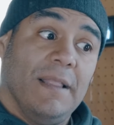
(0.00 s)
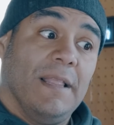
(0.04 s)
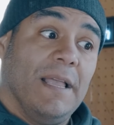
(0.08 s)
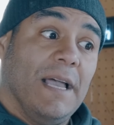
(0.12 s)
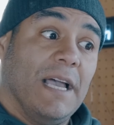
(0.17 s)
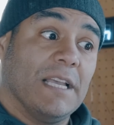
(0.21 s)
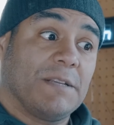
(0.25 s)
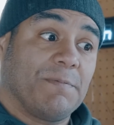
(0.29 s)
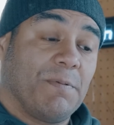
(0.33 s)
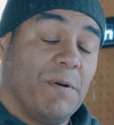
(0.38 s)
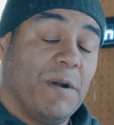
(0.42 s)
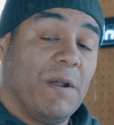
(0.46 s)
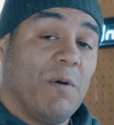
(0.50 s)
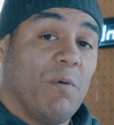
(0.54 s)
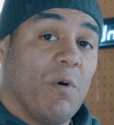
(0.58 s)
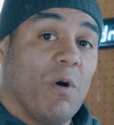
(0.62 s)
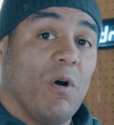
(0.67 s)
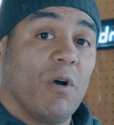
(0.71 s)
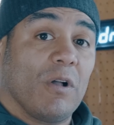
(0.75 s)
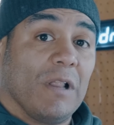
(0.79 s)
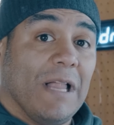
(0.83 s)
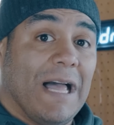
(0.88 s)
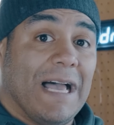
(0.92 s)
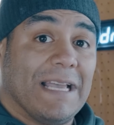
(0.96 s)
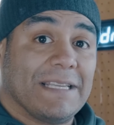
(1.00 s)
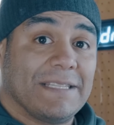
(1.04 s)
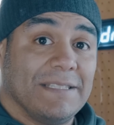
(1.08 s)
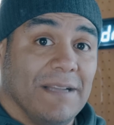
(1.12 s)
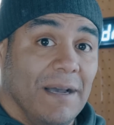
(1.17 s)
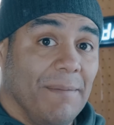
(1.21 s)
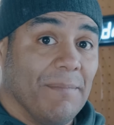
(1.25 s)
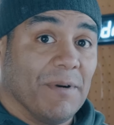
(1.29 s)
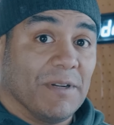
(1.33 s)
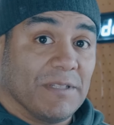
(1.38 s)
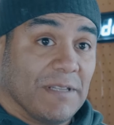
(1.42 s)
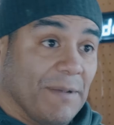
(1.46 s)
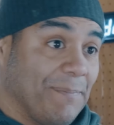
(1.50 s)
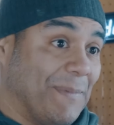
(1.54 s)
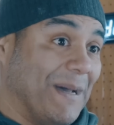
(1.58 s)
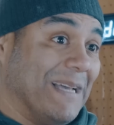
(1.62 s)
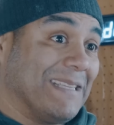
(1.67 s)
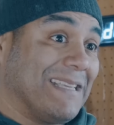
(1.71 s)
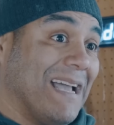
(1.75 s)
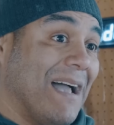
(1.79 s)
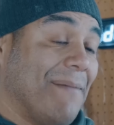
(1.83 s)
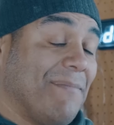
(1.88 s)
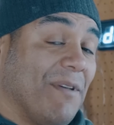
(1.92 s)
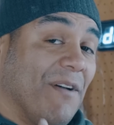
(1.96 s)
That's pretty world-class numbers. By
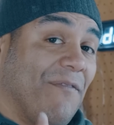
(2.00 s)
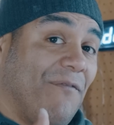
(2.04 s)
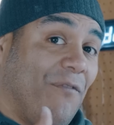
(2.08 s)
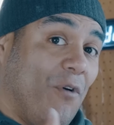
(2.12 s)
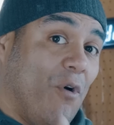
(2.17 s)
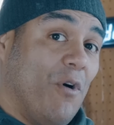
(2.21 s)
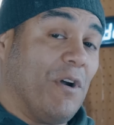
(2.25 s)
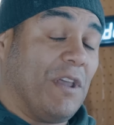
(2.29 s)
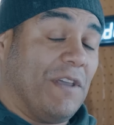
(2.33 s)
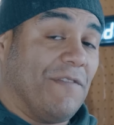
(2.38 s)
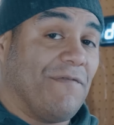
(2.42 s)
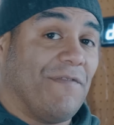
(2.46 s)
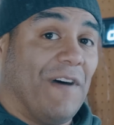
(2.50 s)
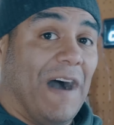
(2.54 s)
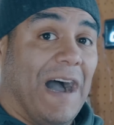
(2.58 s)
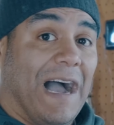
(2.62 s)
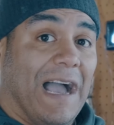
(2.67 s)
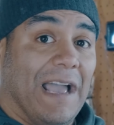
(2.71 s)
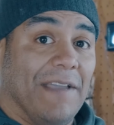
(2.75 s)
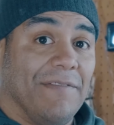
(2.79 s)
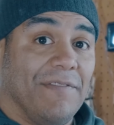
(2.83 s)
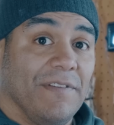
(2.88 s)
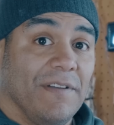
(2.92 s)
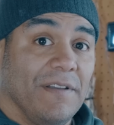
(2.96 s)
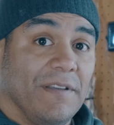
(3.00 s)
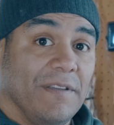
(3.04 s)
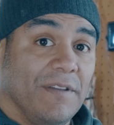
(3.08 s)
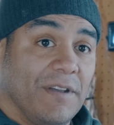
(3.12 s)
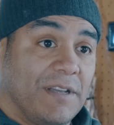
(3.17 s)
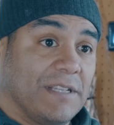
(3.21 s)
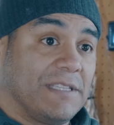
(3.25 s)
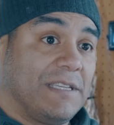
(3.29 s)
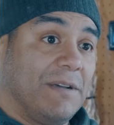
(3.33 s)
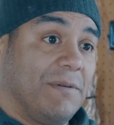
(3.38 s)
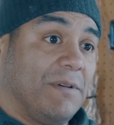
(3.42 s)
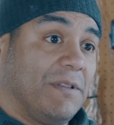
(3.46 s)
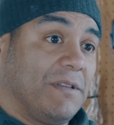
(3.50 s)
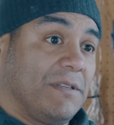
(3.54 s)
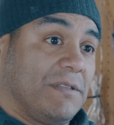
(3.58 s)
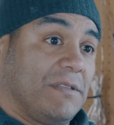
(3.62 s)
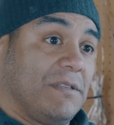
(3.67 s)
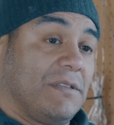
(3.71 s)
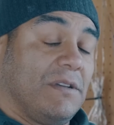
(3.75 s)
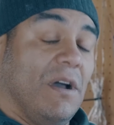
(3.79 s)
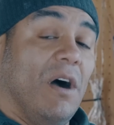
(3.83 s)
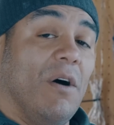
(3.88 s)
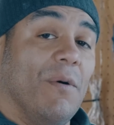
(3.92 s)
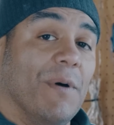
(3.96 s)
the time you're 45, you can see where this
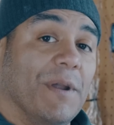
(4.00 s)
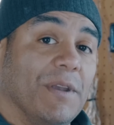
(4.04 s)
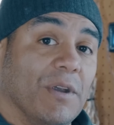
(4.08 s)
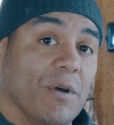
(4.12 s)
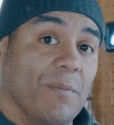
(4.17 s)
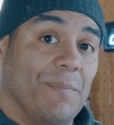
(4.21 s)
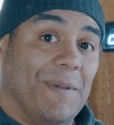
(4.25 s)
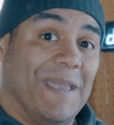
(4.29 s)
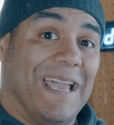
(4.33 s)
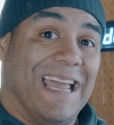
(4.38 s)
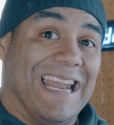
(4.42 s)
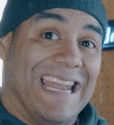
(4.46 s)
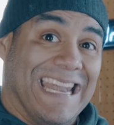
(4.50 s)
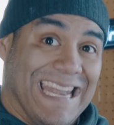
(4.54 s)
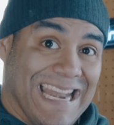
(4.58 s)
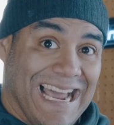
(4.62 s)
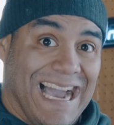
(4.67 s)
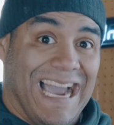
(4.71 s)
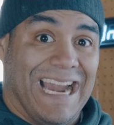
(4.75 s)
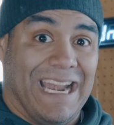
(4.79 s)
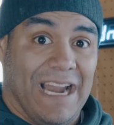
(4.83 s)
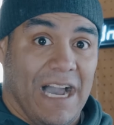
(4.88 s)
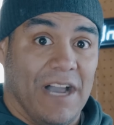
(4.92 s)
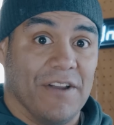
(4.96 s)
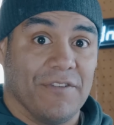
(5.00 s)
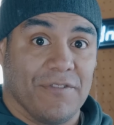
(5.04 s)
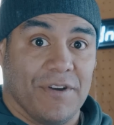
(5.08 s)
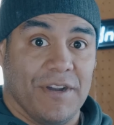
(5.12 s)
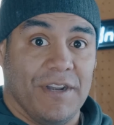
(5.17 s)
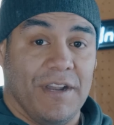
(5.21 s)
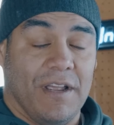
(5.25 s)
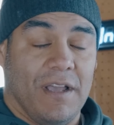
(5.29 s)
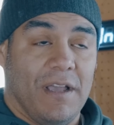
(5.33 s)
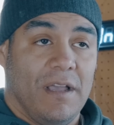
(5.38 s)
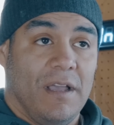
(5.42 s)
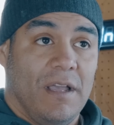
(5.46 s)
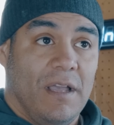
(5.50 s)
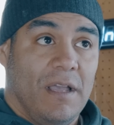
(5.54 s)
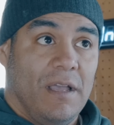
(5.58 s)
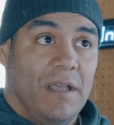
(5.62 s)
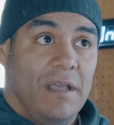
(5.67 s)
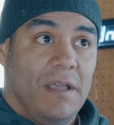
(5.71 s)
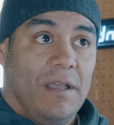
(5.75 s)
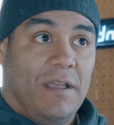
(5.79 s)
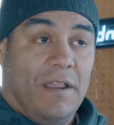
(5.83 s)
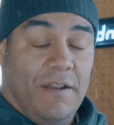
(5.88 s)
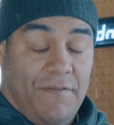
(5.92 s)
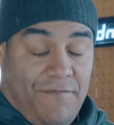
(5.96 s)
is going. You'll be at
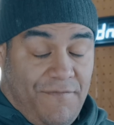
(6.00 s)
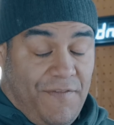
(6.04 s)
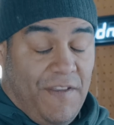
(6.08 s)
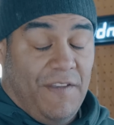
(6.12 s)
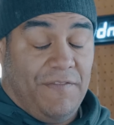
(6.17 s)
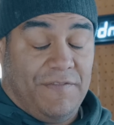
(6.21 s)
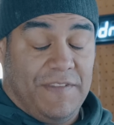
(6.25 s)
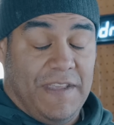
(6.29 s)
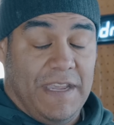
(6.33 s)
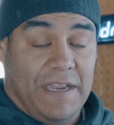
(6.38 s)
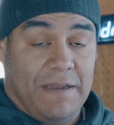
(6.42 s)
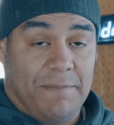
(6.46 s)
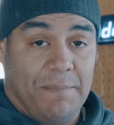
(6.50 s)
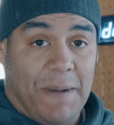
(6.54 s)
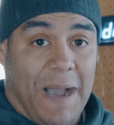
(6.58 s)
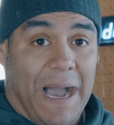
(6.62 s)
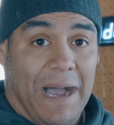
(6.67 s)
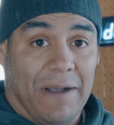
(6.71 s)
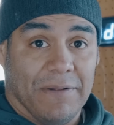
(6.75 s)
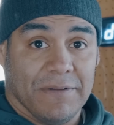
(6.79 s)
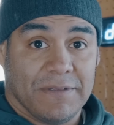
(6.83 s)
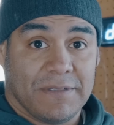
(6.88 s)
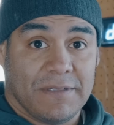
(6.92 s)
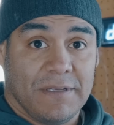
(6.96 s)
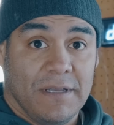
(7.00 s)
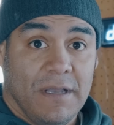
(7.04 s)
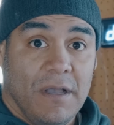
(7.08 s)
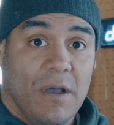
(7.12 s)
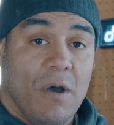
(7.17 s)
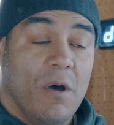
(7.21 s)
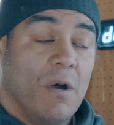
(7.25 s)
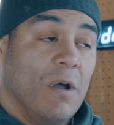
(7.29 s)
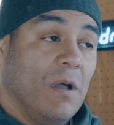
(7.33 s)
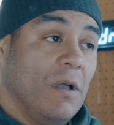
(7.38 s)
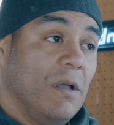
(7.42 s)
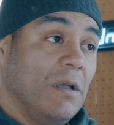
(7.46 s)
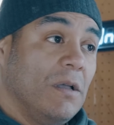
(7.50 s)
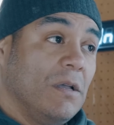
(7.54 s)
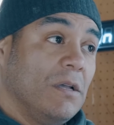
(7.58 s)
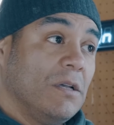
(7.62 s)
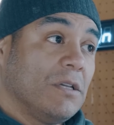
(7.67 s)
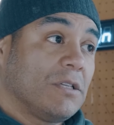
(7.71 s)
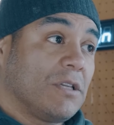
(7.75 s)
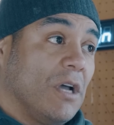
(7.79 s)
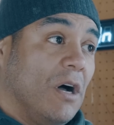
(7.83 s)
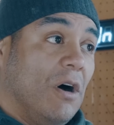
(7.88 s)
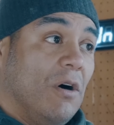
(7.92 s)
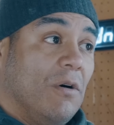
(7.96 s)
915 pounds.
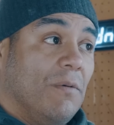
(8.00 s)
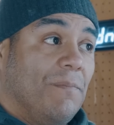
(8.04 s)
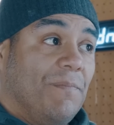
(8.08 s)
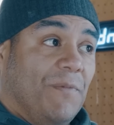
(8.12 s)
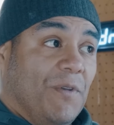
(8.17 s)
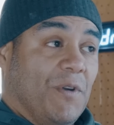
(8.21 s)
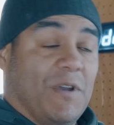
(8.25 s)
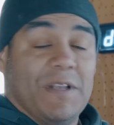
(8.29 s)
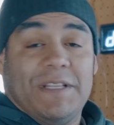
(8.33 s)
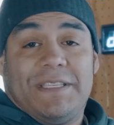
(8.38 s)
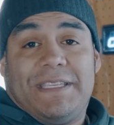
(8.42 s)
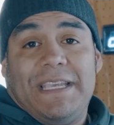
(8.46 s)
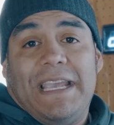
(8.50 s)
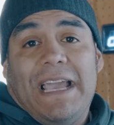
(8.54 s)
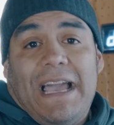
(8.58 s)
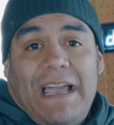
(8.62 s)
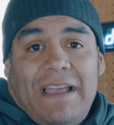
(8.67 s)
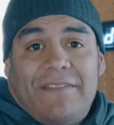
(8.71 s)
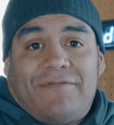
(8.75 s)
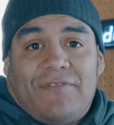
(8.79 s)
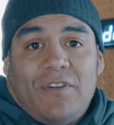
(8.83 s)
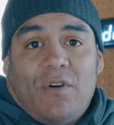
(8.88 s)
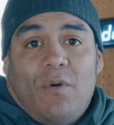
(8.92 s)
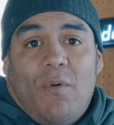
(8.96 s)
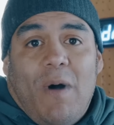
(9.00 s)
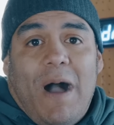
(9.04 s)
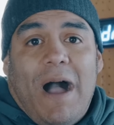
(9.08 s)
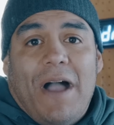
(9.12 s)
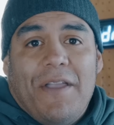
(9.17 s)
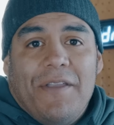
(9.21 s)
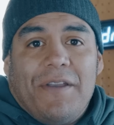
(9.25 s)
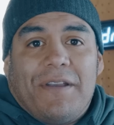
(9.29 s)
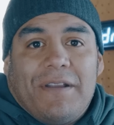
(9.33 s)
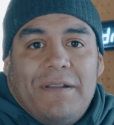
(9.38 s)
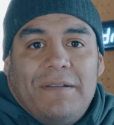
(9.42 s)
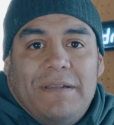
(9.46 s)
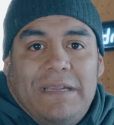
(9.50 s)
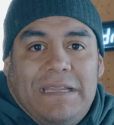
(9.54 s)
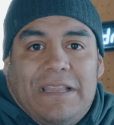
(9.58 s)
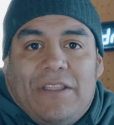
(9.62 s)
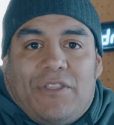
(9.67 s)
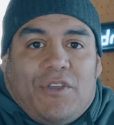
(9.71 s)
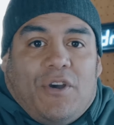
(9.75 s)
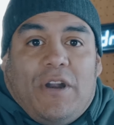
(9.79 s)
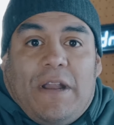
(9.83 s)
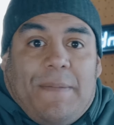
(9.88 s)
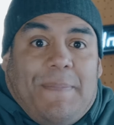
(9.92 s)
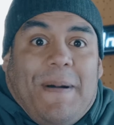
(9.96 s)
So you can see after a while, the
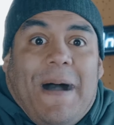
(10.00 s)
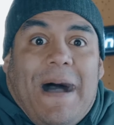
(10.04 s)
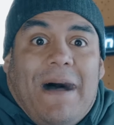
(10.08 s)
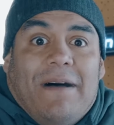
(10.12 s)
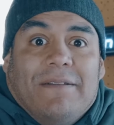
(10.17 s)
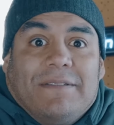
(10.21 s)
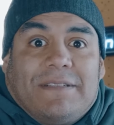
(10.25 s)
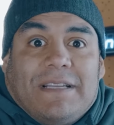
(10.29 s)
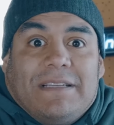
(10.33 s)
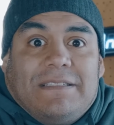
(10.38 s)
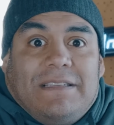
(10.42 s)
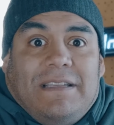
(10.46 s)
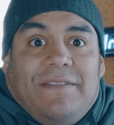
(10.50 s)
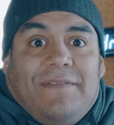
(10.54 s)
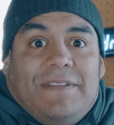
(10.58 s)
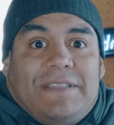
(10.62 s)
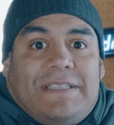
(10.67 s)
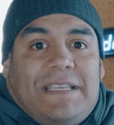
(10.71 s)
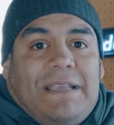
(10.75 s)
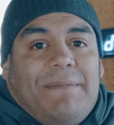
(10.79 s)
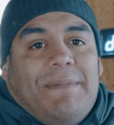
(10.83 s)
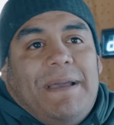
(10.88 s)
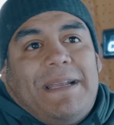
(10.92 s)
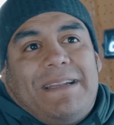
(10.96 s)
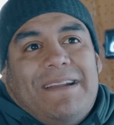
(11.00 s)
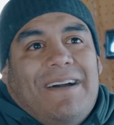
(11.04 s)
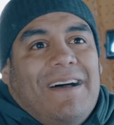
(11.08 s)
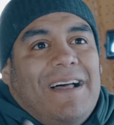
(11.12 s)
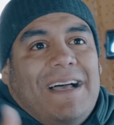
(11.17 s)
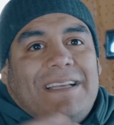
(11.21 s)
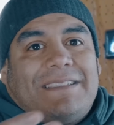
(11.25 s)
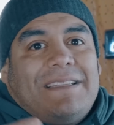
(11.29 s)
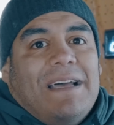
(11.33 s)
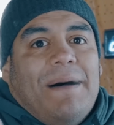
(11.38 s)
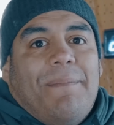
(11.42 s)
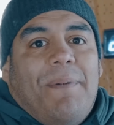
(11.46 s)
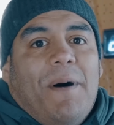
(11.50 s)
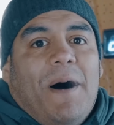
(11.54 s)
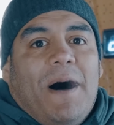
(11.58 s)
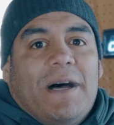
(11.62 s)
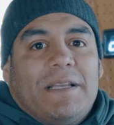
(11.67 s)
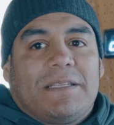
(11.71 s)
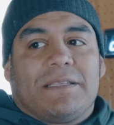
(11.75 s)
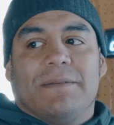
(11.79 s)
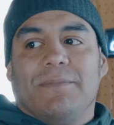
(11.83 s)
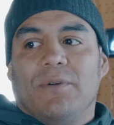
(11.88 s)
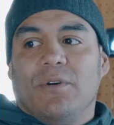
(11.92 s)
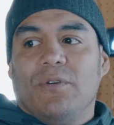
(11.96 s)
30 pounds doesn't even seem like, no, that's not
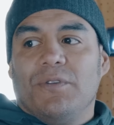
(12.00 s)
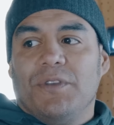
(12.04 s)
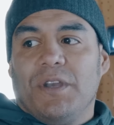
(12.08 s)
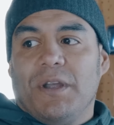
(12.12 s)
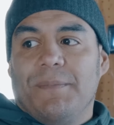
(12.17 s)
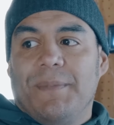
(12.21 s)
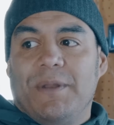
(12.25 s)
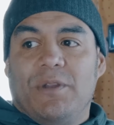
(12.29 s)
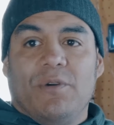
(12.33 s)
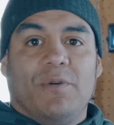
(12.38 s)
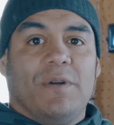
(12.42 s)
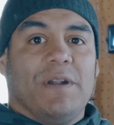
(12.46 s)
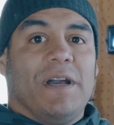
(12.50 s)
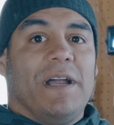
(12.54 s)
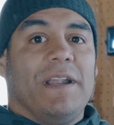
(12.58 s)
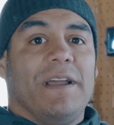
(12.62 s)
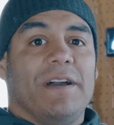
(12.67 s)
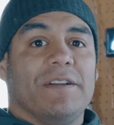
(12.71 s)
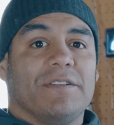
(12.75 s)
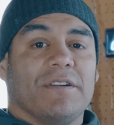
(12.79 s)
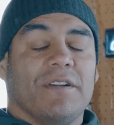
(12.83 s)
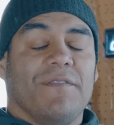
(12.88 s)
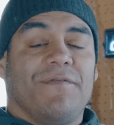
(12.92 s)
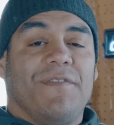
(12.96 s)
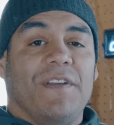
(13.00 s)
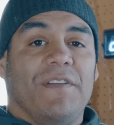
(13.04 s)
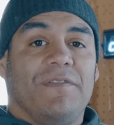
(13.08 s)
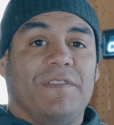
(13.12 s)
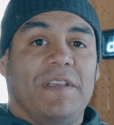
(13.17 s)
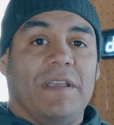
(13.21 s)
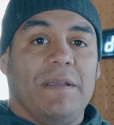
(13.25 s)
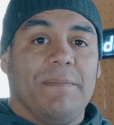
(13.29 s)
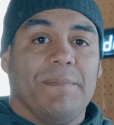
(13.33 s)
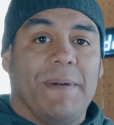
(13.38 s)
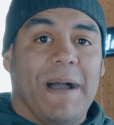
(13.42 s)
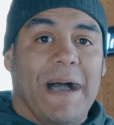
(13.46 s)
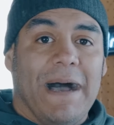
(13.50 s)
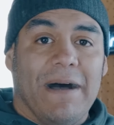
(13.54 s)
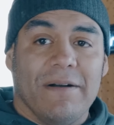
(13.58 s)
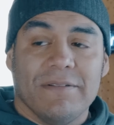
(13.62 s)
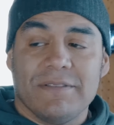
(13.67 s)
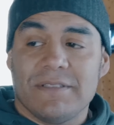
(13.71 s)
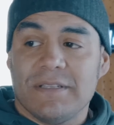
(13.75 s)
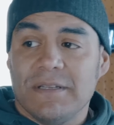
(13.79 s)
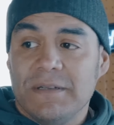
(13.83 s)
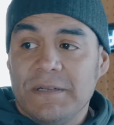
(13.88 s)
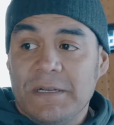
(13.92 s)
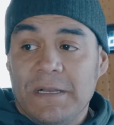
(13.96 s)
possible. You're going to be doing 915
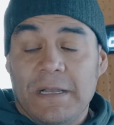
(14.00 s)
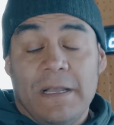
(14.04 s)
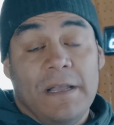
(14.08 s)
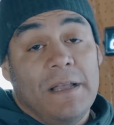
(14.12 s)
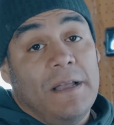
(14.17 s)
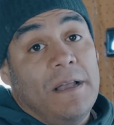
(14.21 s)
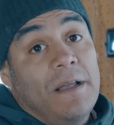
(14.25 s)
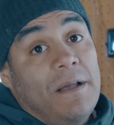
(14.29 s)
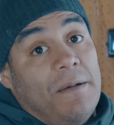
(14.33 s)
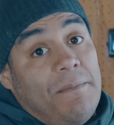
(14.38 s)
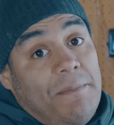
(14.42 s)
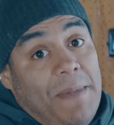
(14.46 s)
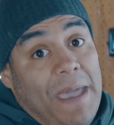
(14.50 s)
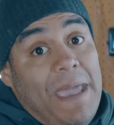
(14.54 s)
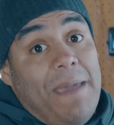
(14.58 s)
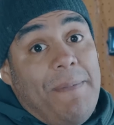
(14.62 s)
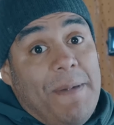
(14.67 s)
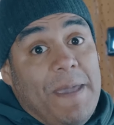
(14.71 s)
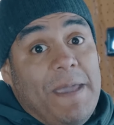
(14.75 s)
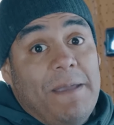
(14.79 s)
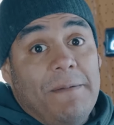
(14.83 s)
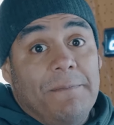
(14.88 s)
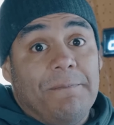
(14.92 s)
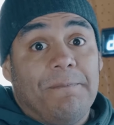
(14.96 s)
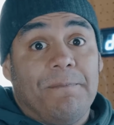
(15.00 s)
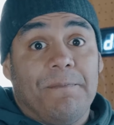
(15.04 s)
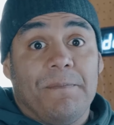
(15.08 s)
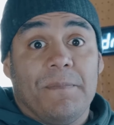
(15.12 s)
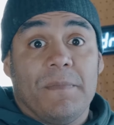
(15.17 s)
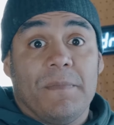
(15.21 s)
pounds. Maybe